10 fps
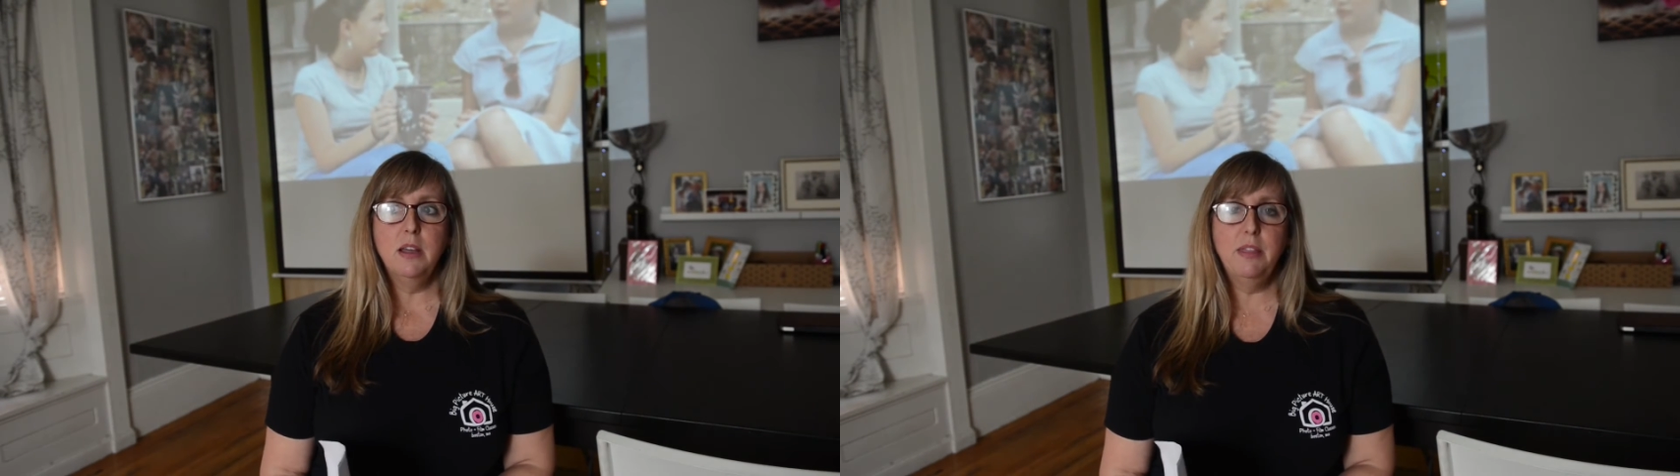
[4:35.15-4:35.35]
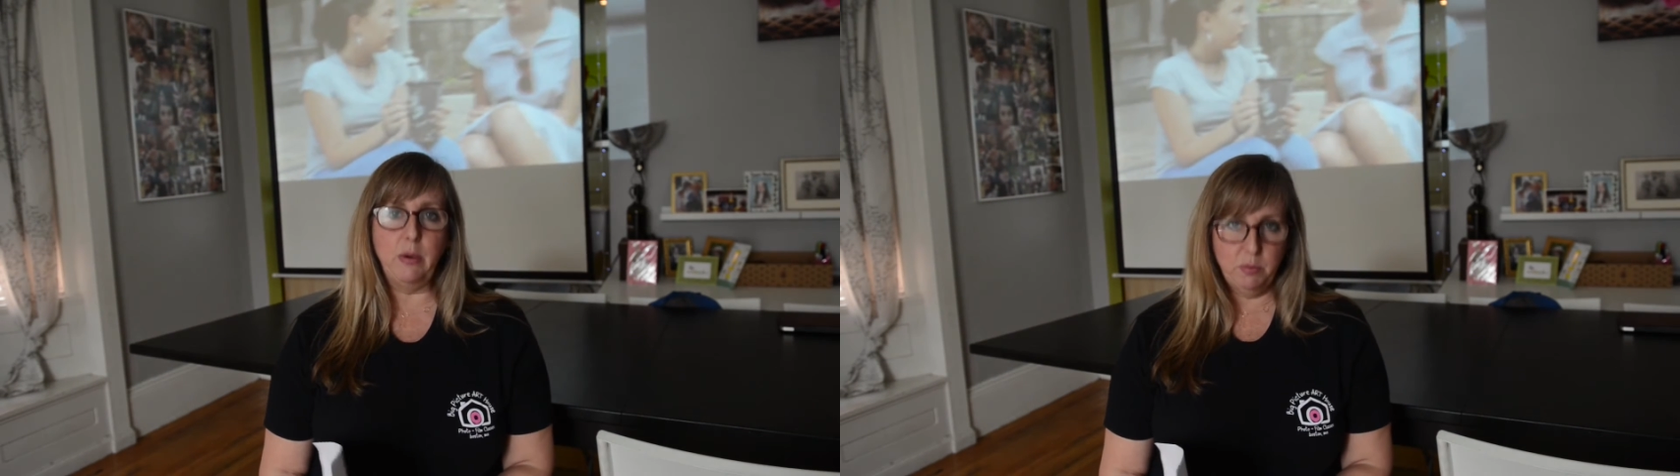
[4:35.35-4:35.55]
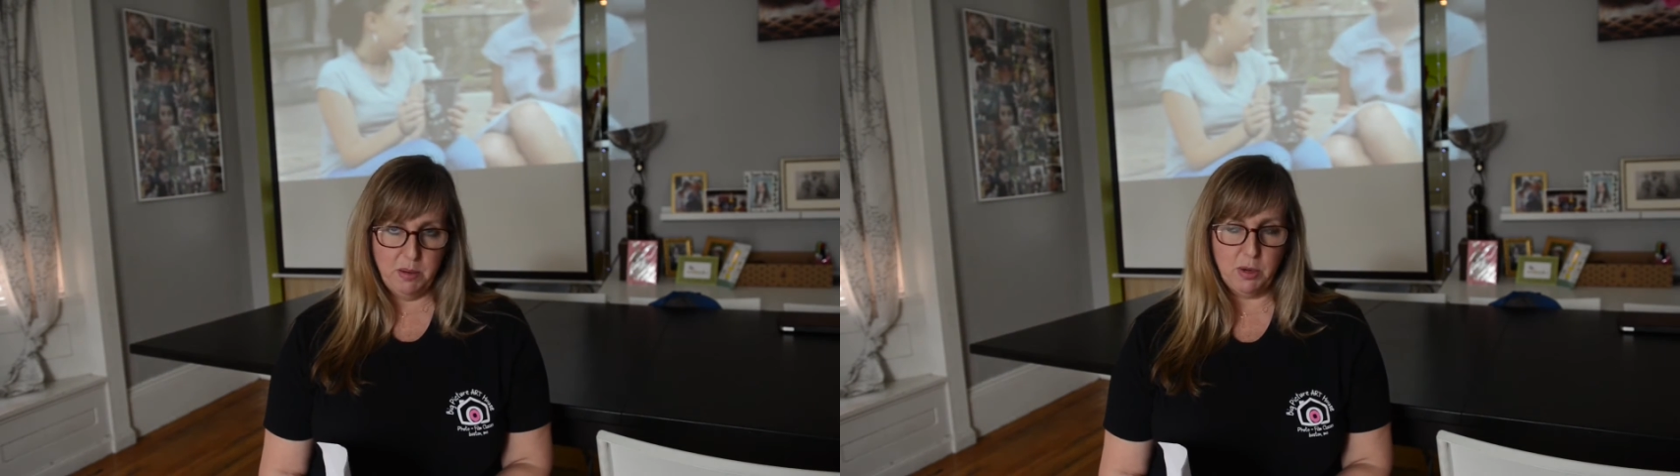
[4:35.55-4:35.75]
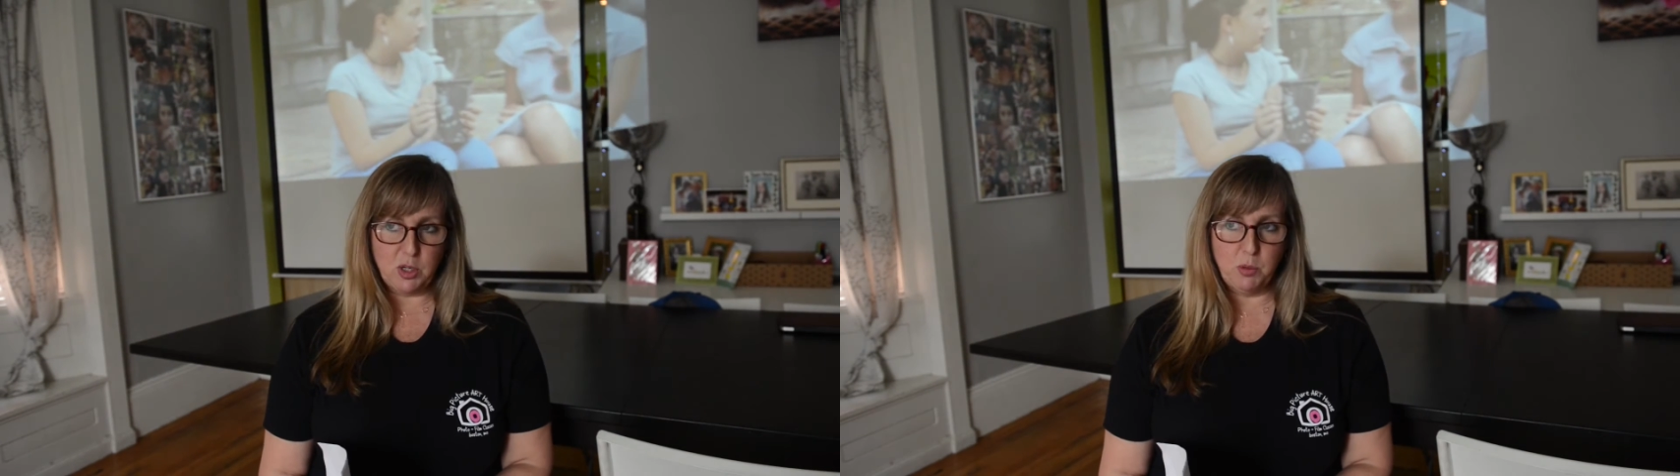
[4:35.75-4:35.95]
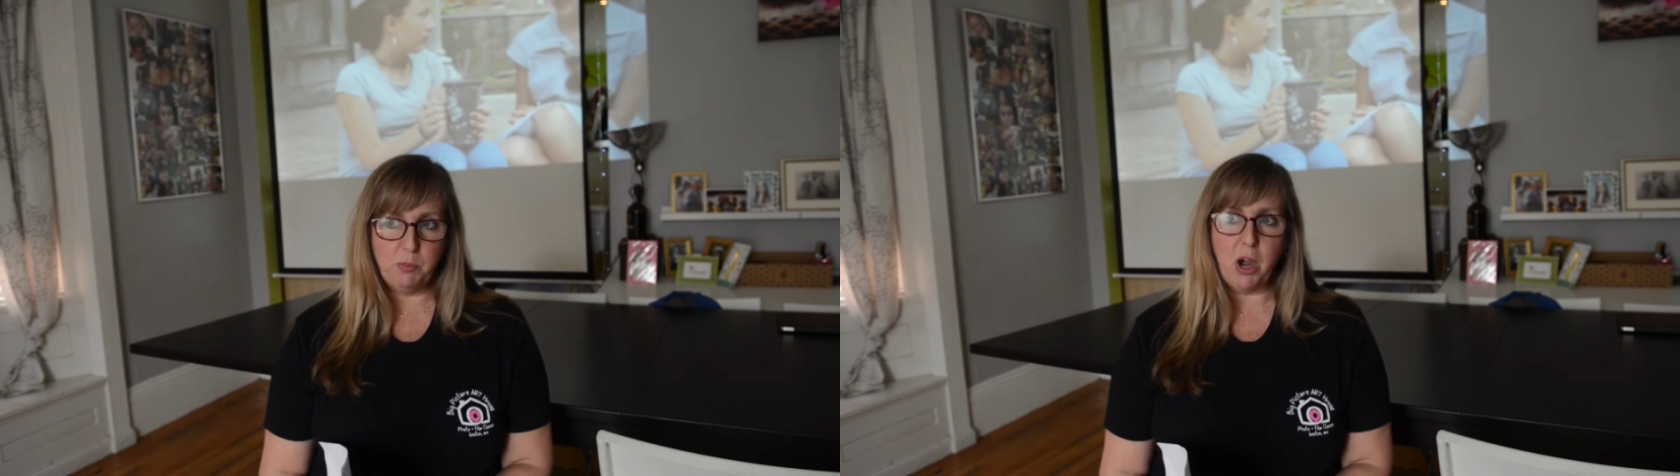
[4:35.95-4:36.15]
they would be
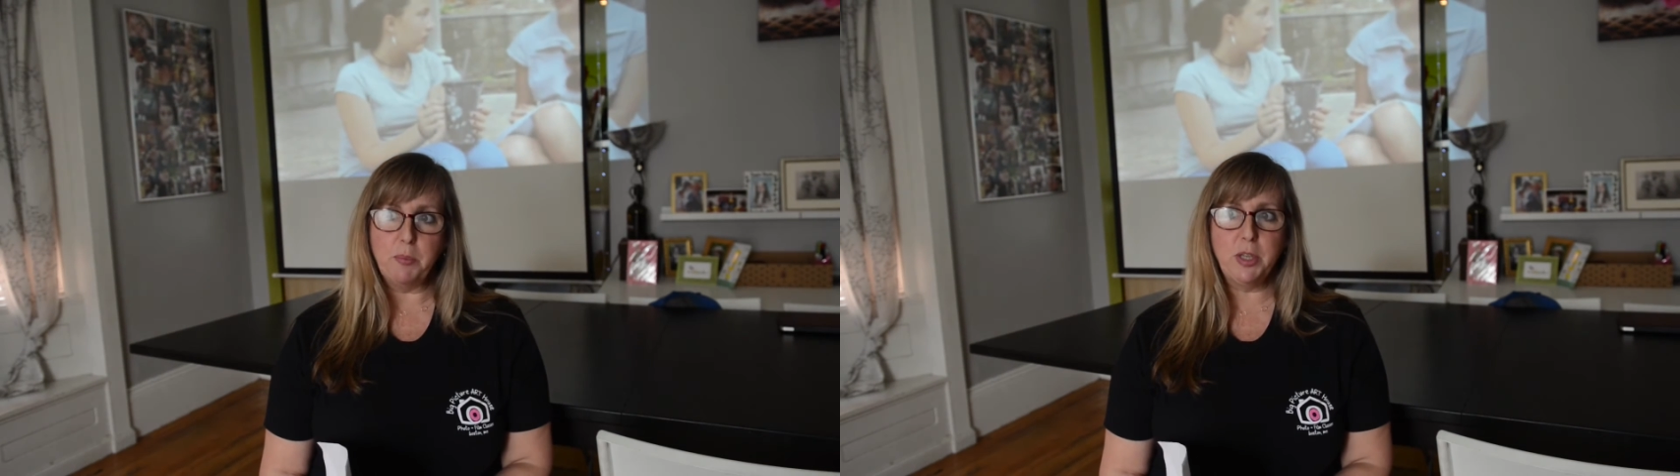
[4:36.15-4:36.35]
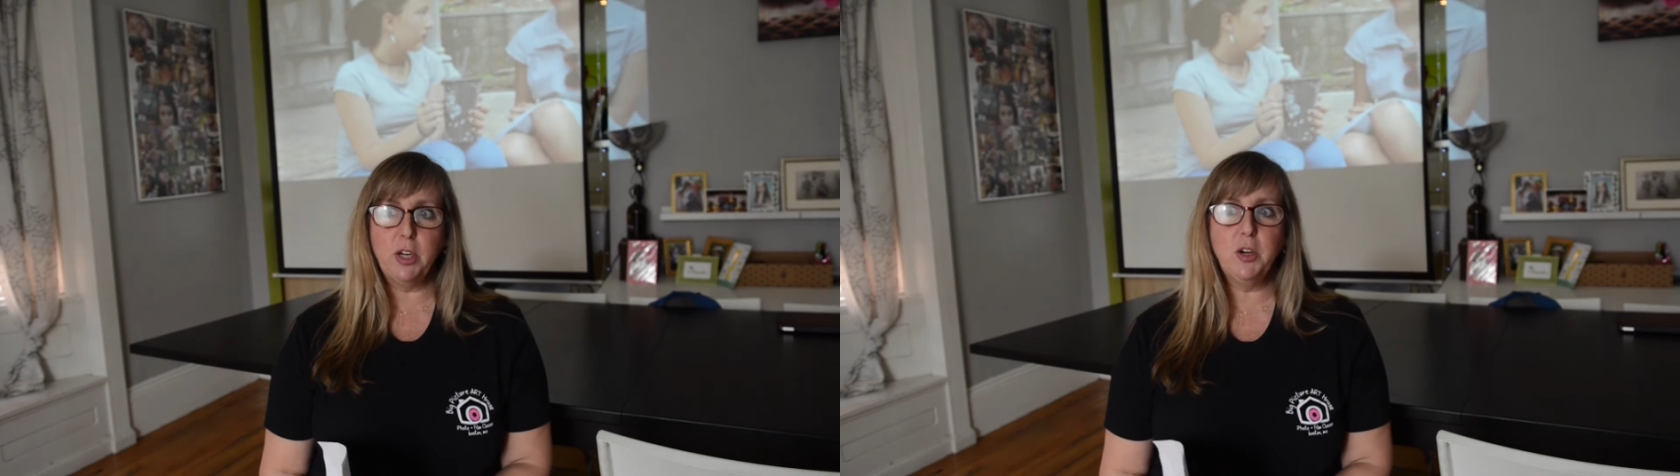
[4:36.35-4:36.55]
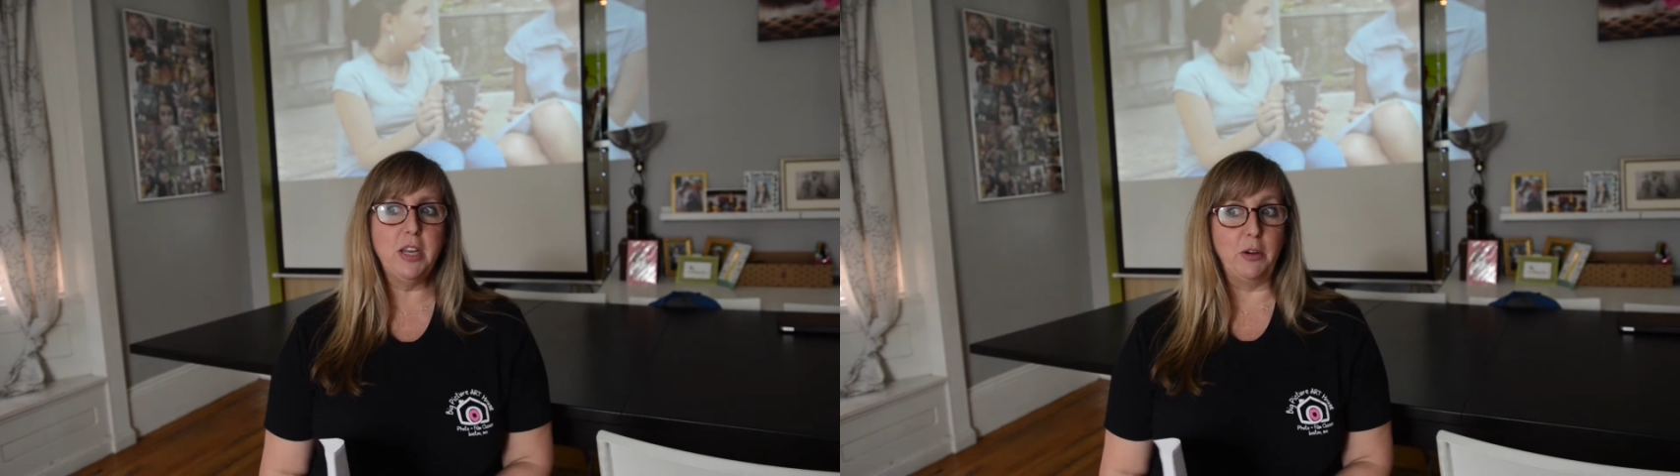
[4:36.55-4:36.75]
much more popular and